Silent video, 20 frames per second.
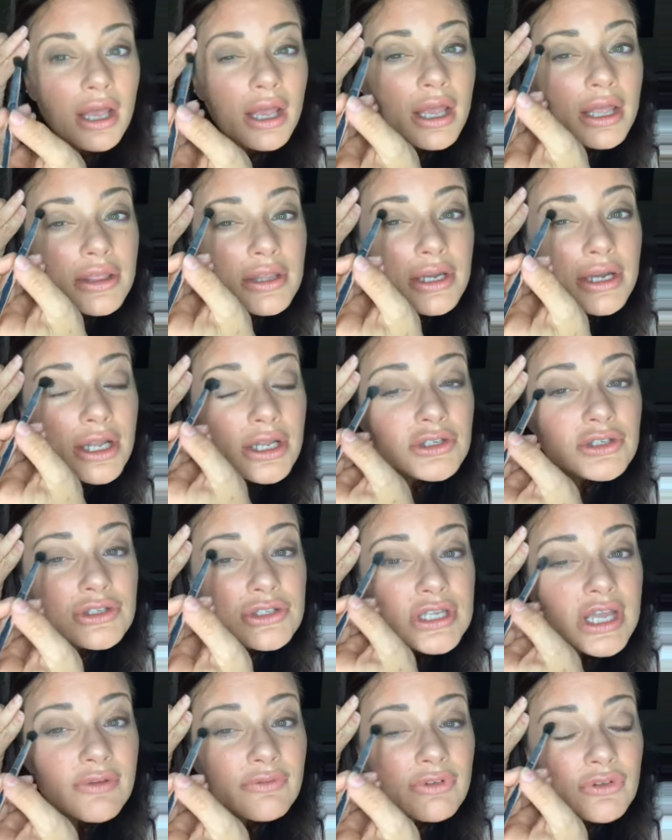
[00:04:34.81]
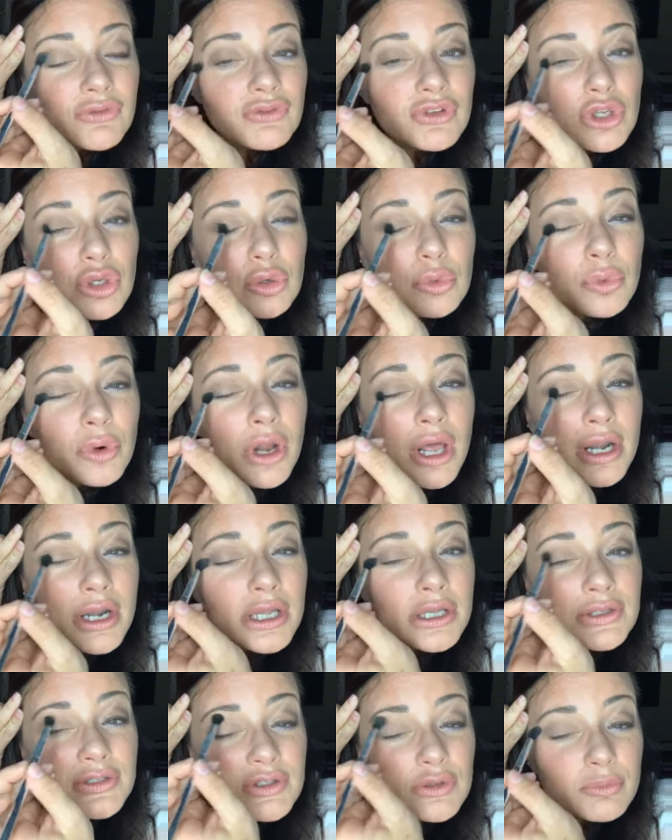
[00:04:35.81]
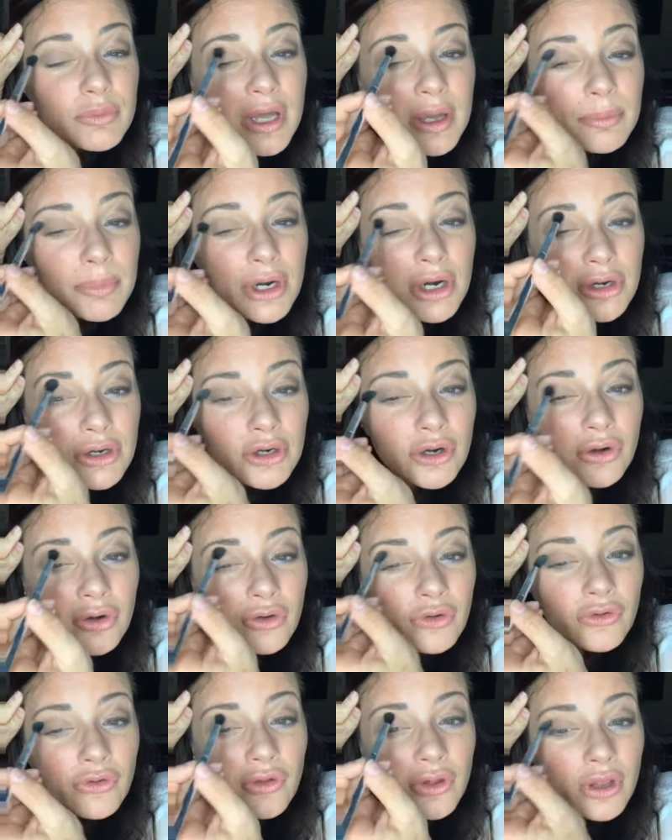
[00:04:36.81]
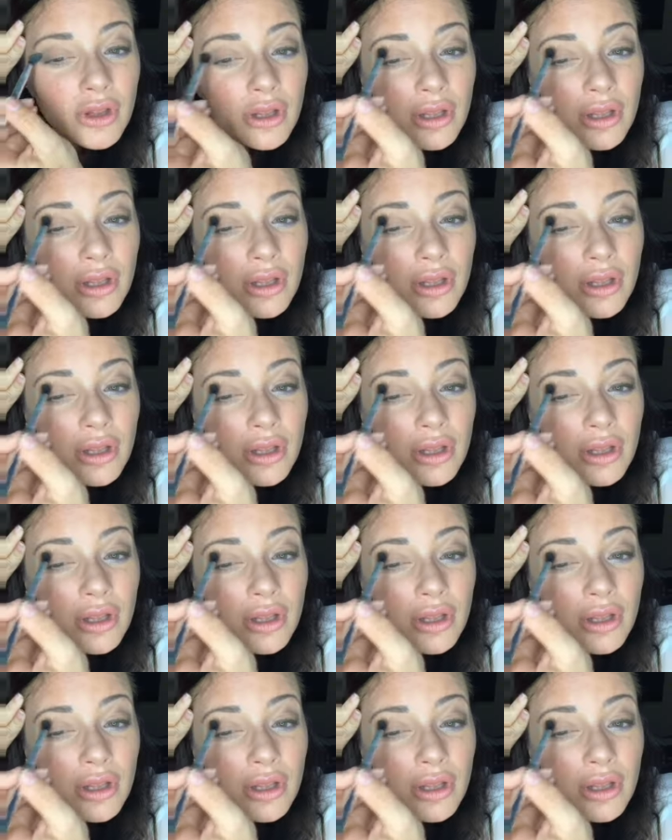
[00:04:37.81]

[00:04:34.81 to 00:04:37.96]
and then I just have a few products in my purse